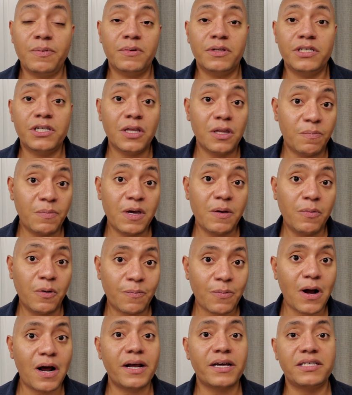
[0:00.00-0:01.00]
to the People
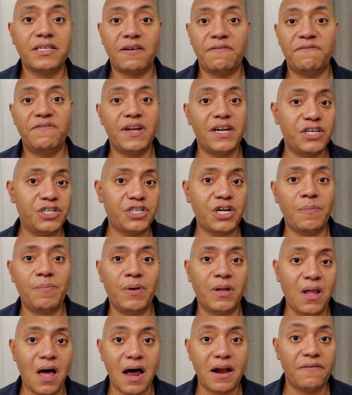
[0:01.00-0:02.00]
products. I finished up a
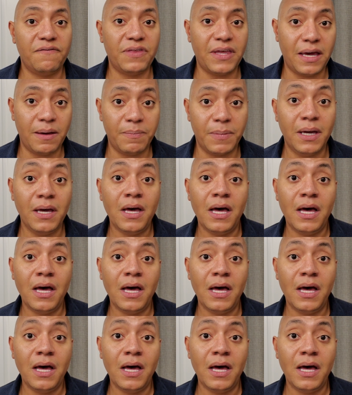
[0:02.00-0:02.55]
lot of them,